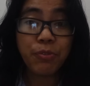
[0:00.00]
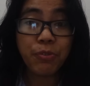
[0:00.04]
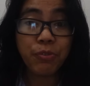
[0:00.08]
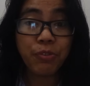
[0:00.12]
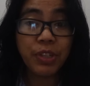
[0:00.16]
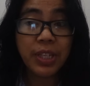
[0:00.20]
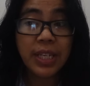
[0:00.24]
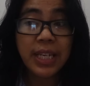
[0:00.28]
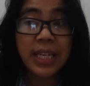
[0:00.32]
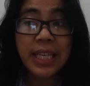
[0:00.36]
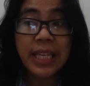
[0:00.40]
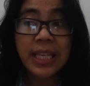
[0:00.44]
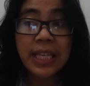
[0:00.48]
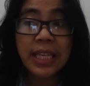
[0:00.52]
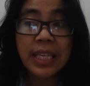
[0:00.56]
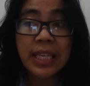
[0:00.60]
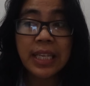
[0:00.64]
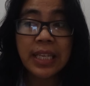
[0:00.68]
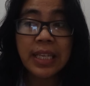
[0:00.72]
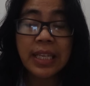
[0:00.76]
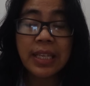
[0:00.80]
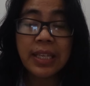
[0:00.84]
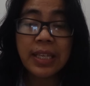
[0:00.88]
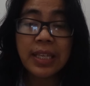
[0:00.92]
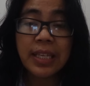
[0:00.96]

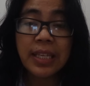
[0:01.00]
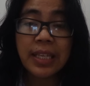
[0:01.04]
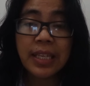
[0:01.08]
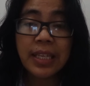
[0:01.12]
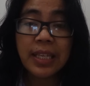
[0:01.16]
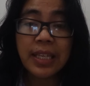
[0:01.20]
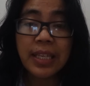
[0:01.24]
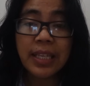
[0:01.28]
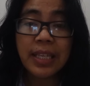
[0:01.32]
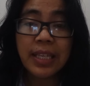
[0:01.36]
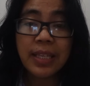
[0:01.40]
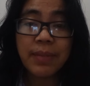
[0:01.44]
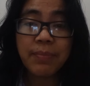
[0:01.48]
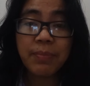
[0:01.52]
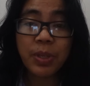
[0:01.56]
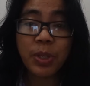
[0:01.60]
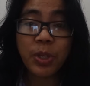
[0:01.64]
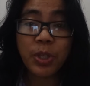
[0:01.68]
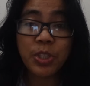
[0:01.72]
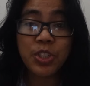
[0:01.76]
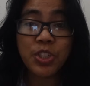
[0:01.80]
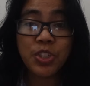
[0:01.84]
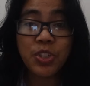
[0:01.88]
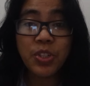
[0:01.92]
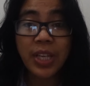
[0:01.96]
feeling,
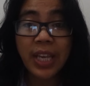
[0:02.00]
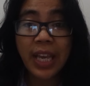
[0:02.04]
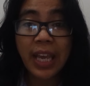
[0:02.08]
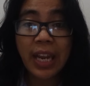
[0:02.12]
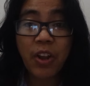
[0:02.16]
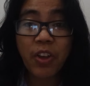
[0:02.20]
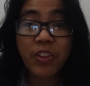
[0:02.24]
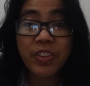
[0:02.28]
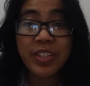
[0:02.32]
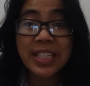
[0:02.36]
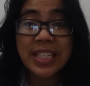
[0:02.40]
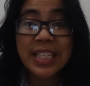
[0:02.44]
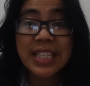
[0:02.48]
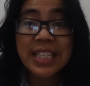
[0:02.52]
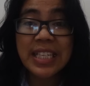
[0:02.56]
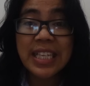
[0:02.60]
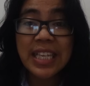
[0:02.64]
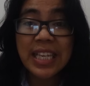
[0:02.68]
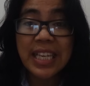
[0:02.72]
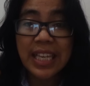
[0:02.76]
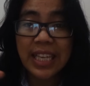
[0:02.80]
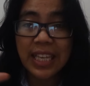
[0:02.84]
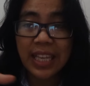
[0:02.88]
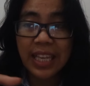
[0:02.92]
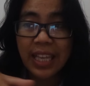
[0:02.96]
because you cannot
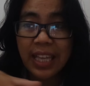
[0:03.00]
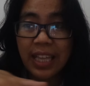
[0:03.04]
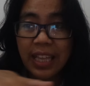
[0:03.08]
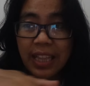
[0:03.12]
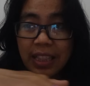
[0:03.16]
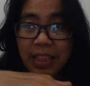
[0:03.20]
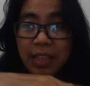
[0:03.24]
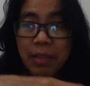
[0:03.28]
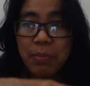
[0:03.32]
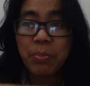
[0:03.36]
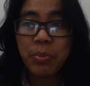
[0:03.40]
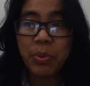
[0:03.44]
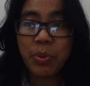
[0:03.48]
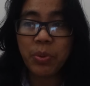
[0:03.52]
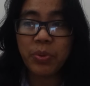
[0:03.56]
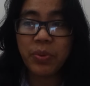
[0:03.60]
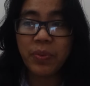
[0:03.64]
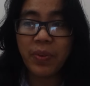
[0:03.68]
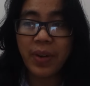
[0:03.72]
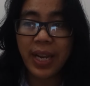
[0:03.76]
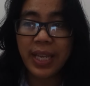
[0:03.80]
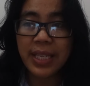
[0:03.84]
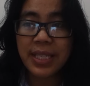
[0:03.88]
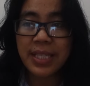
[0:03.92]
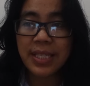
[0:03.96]
see the
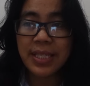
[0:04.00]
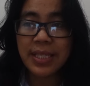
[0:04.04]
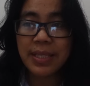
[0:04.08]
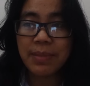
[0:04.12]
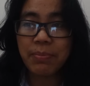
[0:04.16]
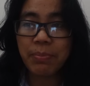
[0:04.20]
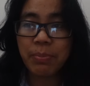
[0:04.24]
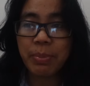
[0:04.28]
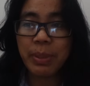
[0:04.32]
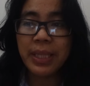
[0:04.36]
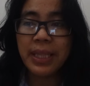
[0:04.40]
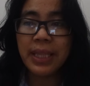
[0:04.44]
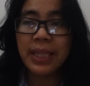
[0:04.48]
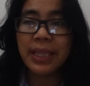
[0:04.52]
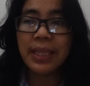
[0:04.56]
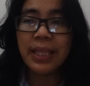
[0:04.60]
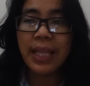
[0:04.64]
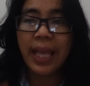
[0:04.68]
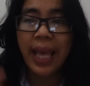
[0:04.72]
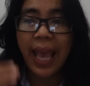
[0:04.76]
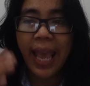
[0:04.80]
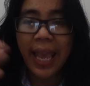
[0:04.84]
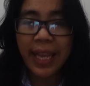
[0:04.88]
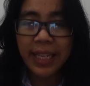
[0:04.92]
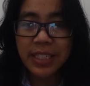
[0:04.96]
progress. But
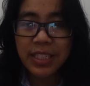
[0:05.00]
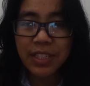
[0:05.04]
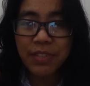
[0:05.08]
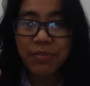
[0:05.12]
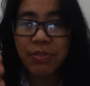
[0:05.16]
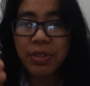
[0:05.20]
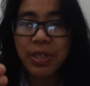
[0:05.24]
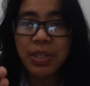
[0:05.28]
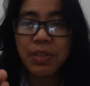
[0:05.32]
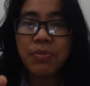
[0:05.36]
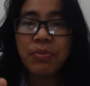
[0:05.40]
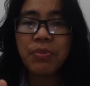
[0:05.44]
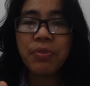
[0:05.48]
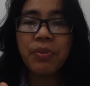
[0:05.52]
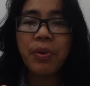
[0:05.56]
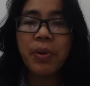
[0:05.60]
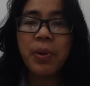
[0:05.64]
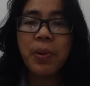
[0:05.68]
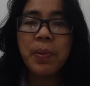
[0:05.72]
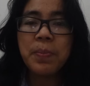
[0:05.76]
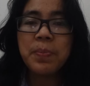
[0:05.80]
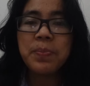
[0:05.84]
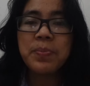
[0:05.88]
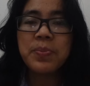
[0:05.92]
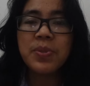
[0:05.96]
activity
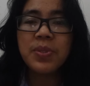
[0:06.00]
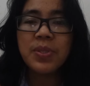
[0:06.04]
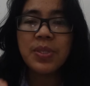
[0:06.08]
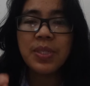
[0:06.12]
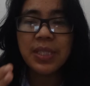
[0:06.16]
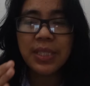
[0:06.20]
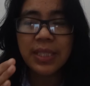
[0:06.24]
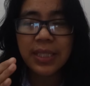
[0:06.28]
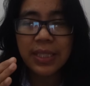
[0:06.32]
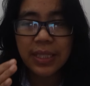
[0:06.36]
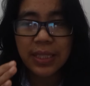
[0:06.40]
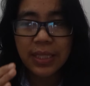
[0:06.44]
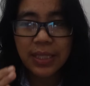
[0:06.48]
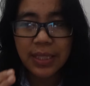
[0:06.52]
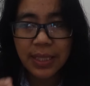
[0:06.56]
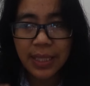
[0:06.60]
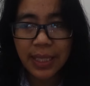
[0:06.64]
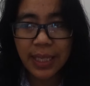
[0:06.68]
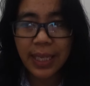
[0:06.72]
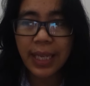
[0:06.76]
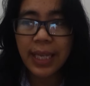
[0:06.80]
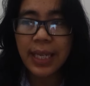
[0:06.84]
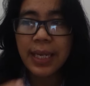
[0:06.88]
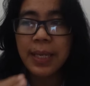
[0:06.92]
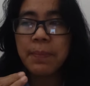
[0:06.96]
verbs
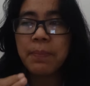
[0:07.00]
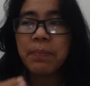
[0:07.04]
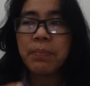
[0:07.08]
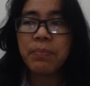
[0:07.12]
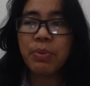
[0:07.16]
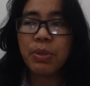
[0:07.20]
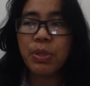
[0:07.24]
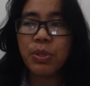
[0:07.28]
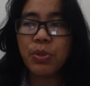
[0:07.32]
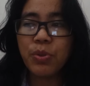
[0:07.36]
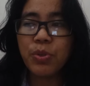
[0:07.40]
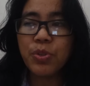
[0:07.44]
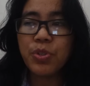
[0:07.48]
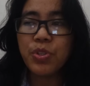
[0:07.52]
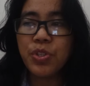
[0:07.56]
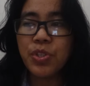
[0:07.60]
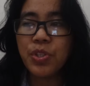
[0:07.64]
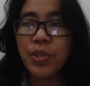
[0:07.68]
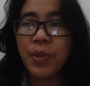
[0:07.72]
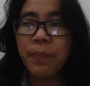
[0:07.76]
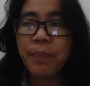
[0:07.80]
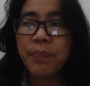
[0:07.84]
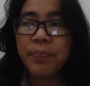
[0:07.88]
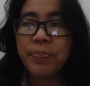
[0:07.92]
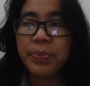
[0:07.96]
can be
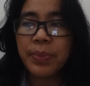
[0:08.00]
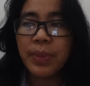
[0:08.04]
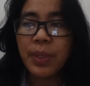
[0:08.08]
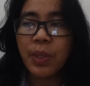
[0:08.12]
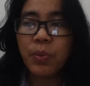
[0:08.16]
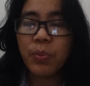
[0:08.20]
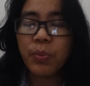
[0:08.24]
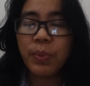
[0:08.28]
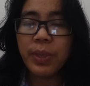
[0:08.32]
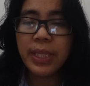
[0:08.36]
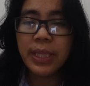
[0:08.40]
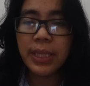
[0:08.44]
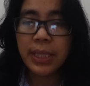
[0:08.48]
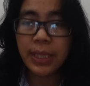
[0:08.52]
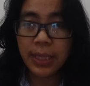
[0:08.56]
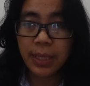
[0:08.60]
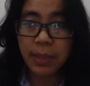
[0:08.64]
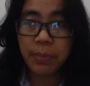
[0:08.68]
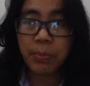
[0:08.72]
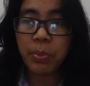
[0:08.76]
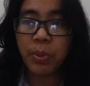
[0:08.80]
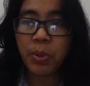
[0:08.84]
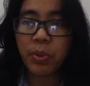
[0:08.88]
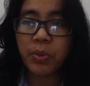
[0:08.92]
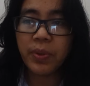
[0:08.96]
used with
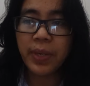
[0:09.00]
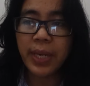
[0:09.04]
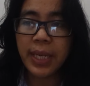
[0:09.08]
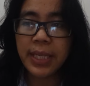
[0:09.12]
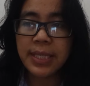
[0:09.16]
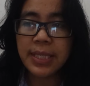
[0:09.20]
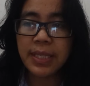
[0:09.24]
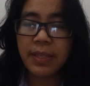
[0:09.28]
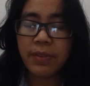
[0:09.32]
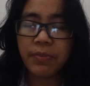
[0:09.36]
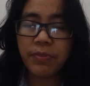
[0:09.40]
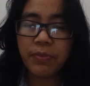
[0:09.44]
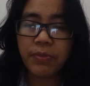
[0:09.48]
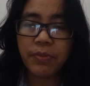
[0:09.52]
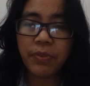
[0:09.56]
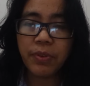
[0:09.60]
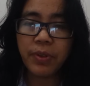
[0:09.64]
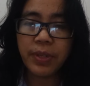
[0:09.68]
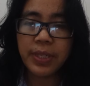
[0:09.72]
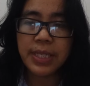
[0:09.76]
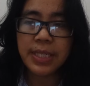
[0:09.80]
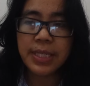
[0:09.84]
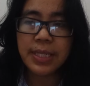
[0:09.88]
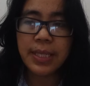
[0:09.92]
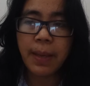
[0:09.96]
the progressive.
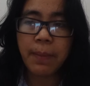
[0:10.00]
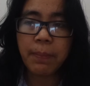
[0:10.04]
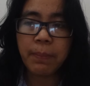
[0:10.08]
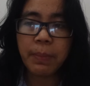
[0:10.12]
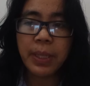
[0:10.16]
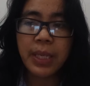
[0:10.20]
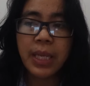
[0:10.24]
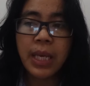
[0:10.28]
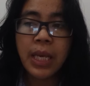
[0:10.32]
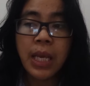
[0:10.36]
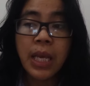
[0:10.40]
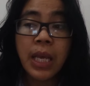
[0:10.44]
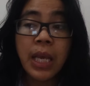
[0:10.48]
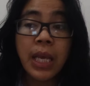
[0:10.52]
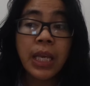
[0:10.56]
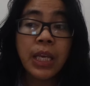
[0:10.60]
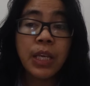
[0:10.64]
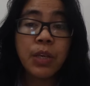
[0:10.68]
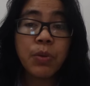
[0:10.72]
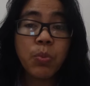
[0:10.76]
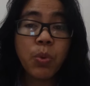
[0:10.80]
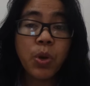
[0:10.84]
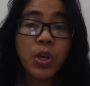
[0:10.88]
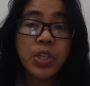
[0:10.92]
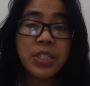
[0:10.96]
For example,
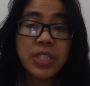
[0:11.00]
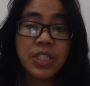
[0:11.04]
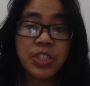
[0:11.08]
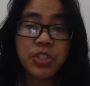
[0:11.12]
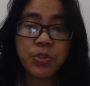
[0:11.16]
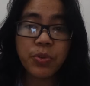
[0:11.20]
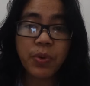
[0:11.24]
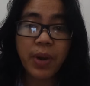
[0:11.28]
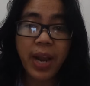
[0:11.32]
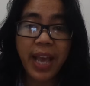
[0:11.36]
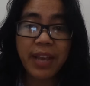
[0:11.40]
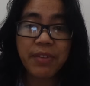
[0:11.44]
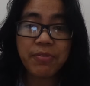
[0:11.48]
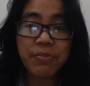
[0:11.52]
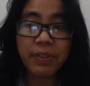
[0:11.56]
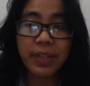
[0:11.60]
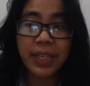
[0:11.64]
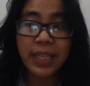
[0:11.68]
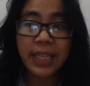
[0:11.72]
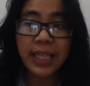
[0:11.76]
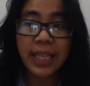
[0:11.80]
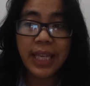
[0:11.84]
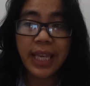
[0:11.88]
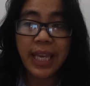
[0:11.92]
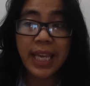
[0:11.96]
he was
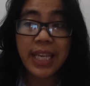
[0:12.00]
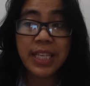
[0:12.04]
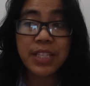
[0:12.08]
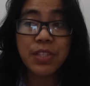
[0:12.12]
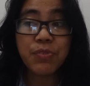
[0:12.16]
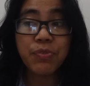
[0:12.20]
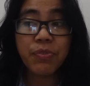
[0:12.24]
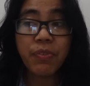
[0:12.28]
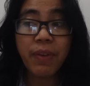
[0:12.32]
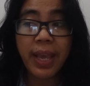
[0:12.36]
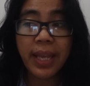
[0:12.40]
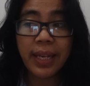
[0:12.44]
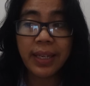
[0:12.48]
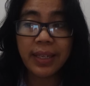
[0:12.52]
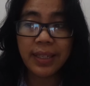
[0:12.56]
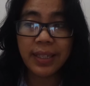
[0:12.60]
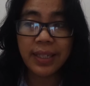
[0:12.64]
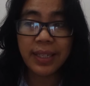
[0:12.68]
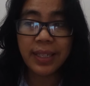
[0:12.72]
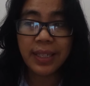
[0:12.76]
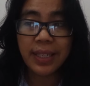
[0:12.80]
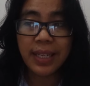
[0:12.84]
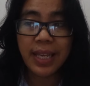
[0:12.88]
driving his van,